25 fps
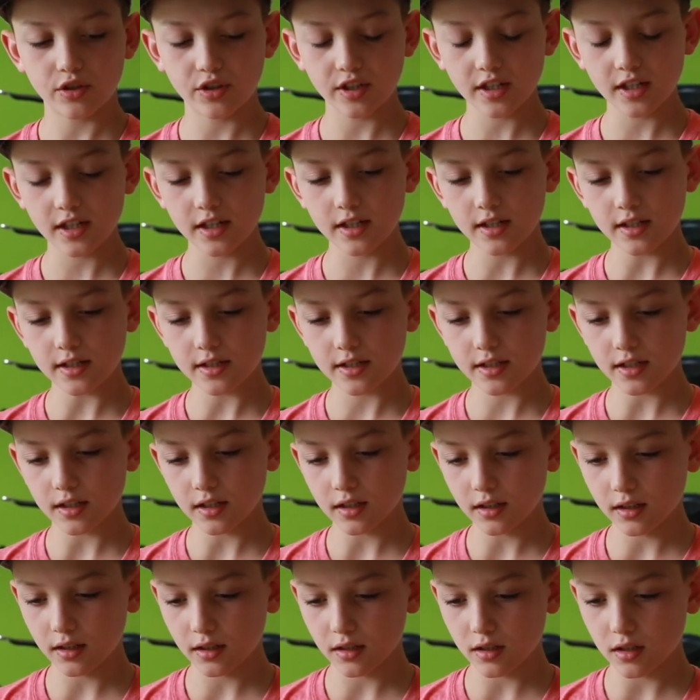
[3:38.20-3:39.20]
these
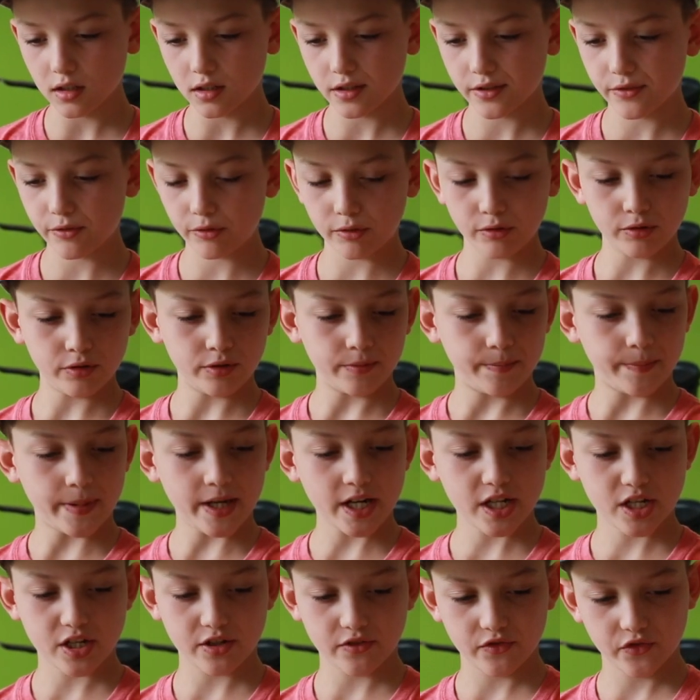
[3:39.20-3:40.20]
are the
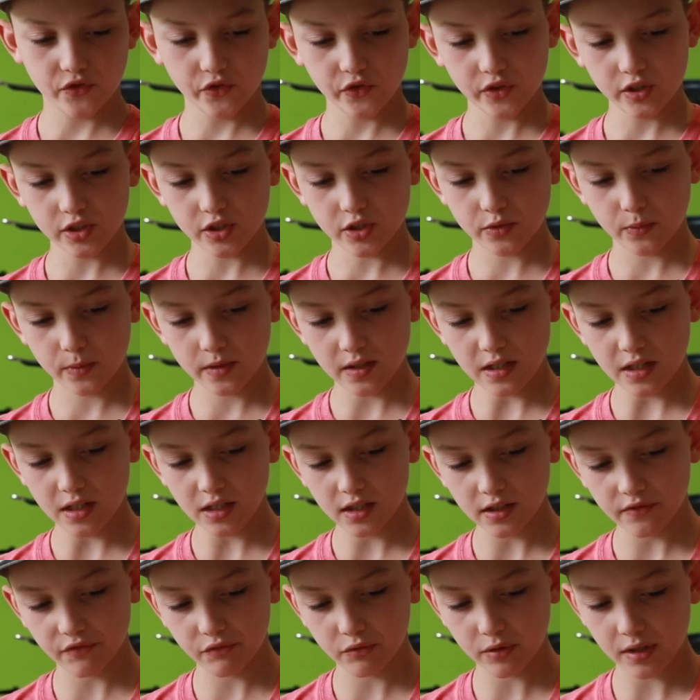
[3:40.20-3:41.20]
passion fruits we
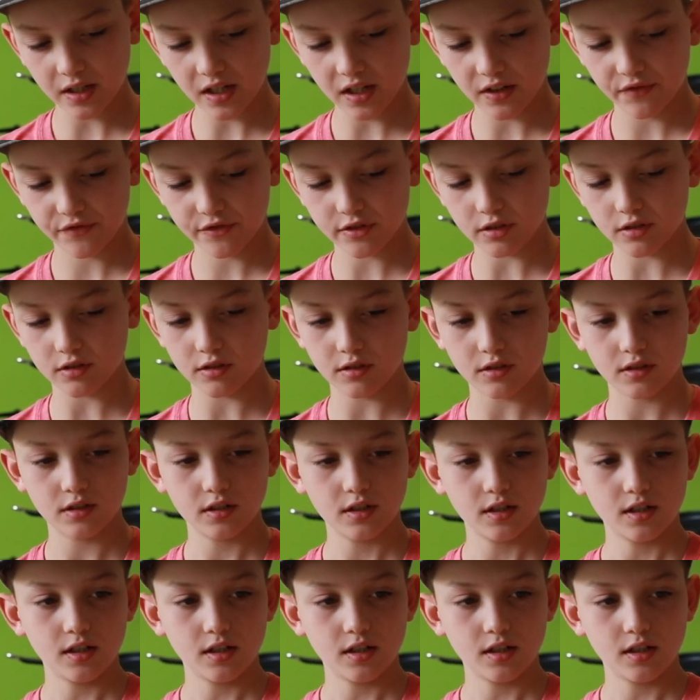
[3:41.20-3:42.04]
have. We have the